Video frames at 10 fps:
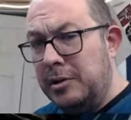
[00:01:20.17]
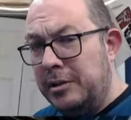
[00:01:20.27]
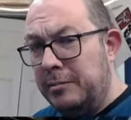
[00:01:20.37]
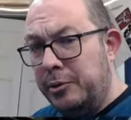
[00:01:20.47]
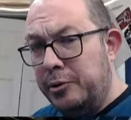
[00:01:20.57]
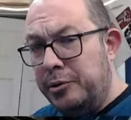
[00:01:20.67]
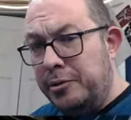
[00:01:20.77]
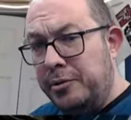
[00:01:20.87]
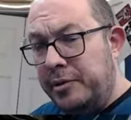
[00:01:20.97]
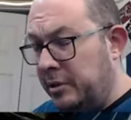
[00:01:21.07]

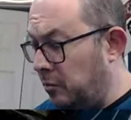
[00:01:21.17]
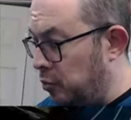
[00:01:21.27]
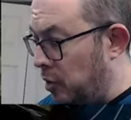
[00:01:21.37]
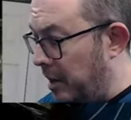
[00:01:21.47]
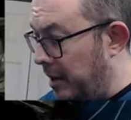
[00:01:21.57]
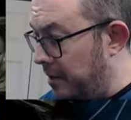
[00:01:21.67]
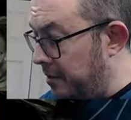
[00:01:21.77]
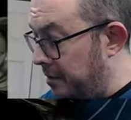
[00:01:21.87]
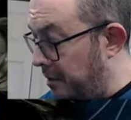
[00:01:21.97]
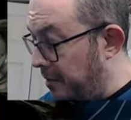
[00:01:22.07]
Bluetooth and wired.
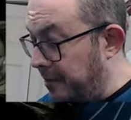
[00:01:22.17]
So.